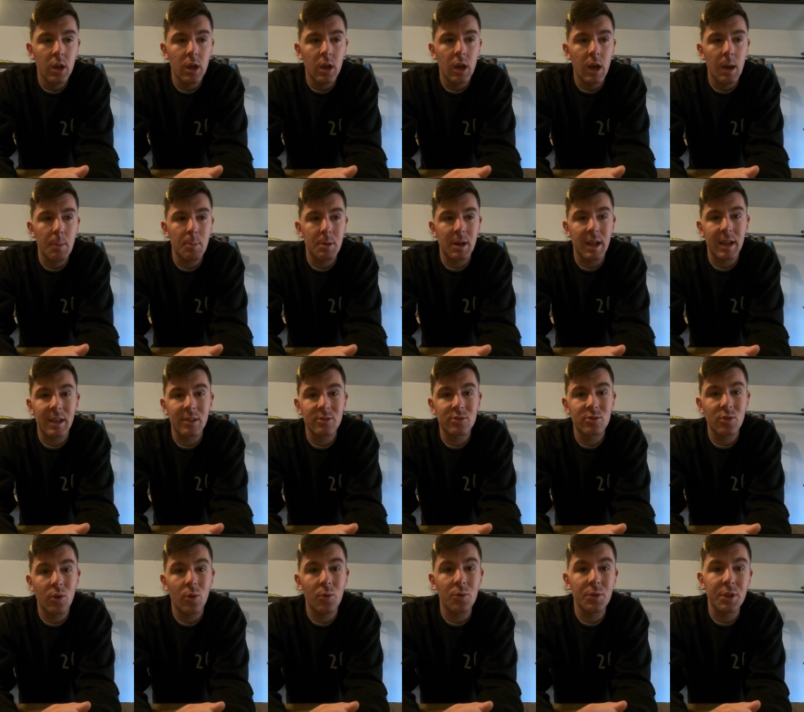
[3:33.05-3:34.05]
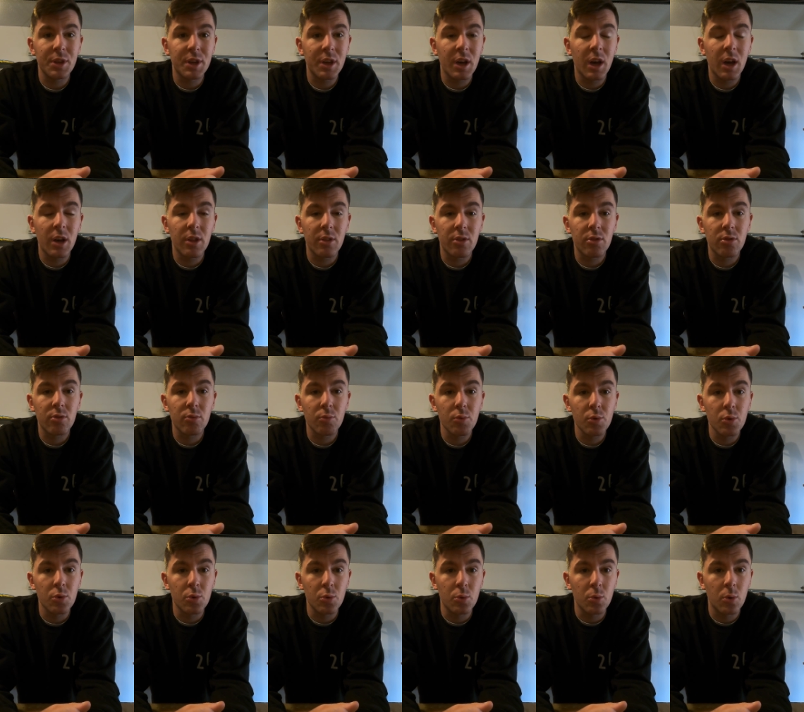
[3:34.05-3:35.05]
But I can still only cut
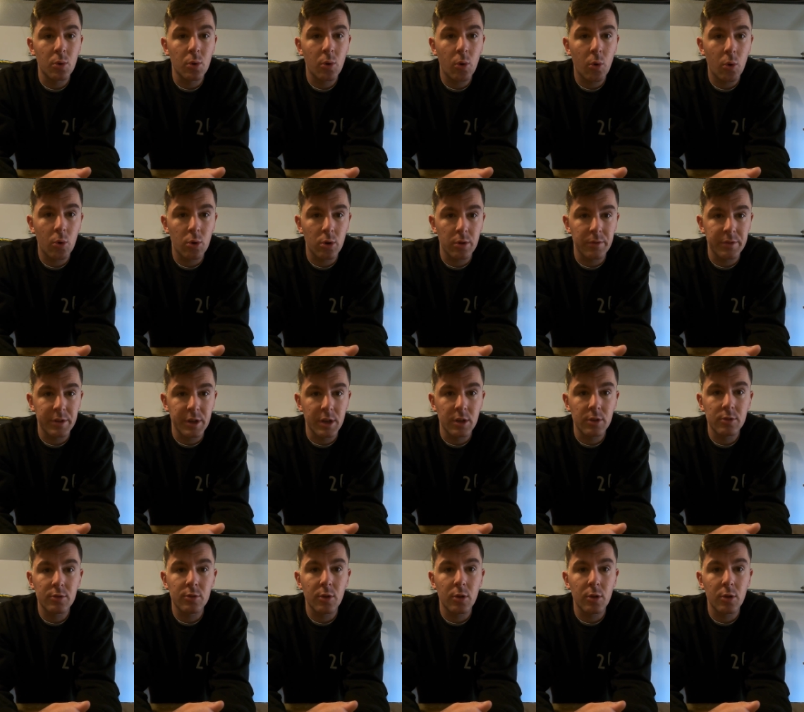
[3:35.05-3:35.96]
through 1/4 of an inch.